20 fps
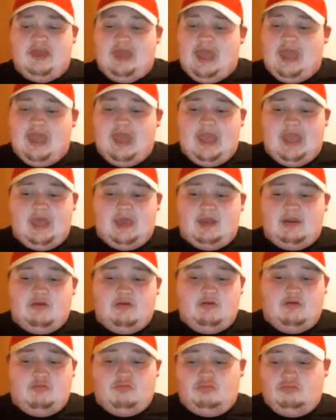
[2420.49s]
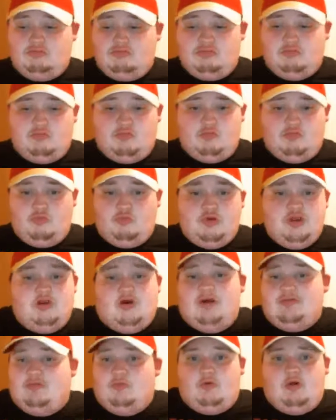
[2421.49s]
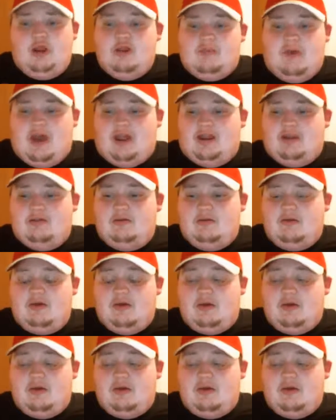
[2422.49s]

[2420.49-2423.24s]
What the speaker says: and we don't have to worry about it.